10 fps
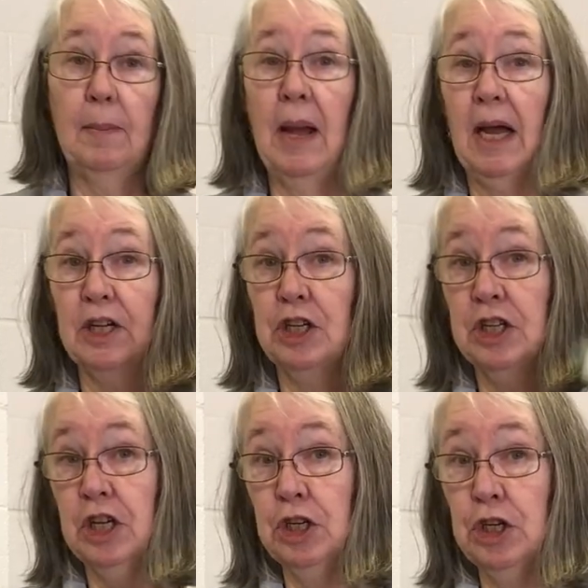a package of
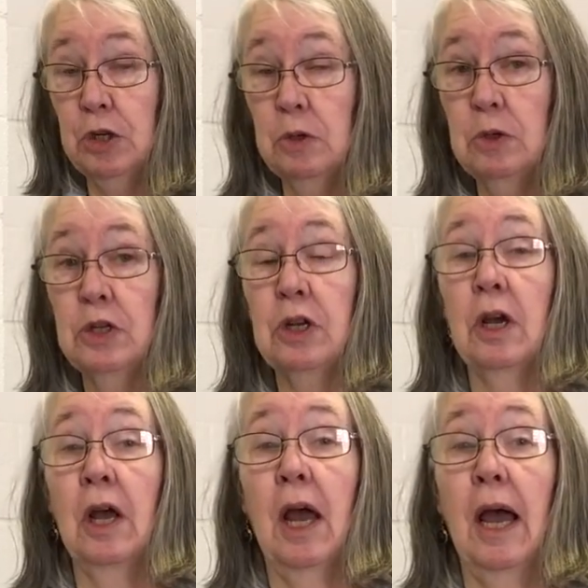tissues
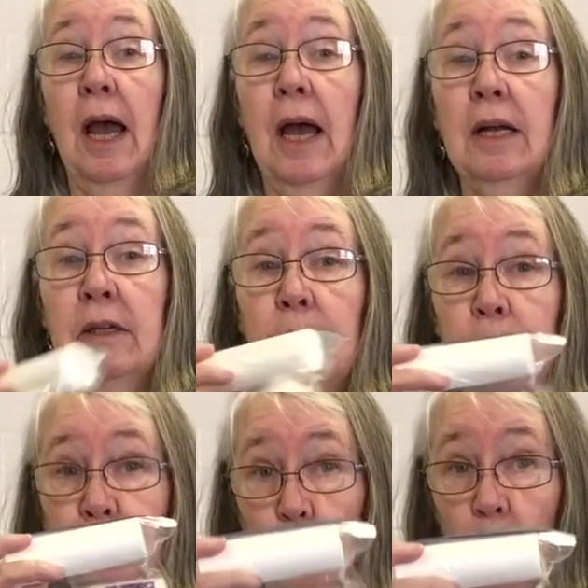and
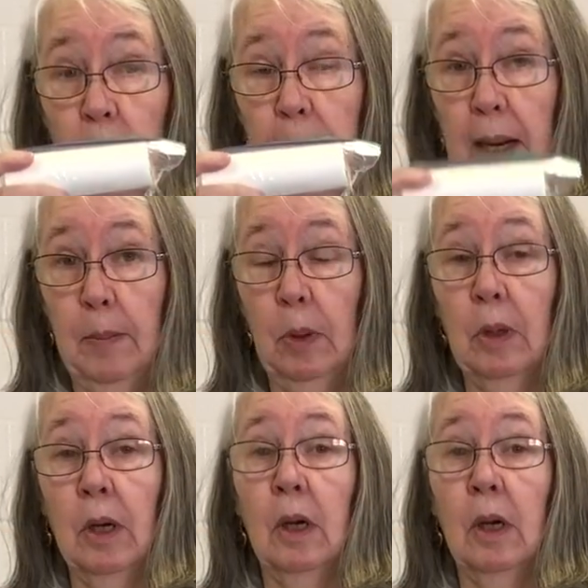toilet paper.